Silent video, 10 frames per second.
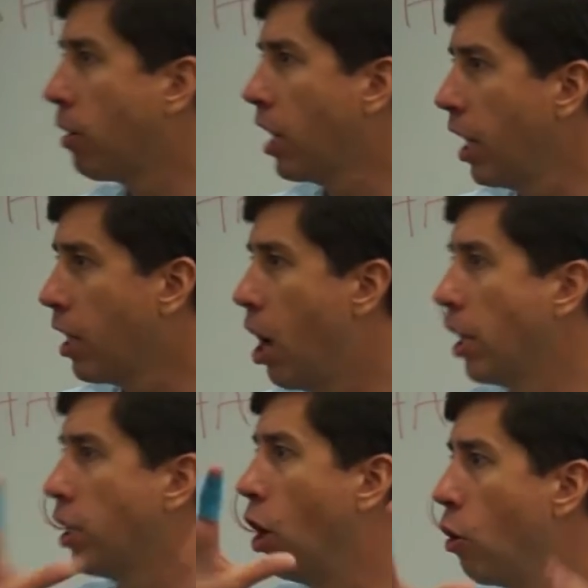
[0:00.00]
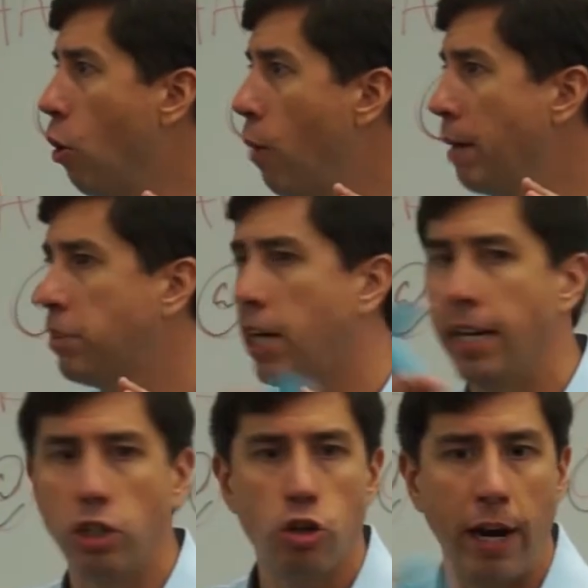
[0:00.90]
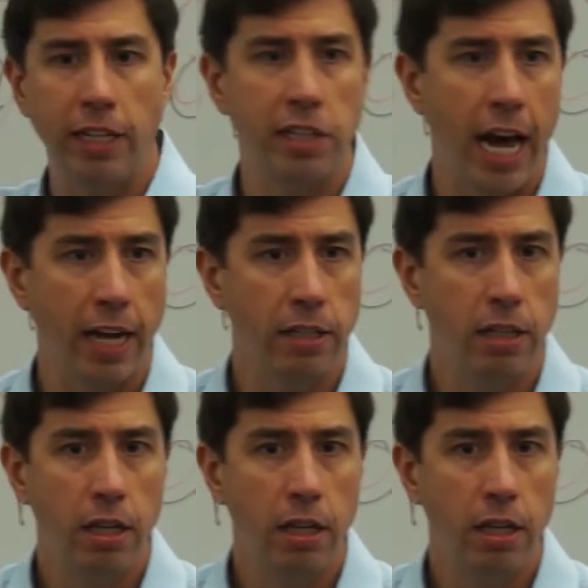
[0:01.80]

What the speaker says: click on it, go to a website and transact.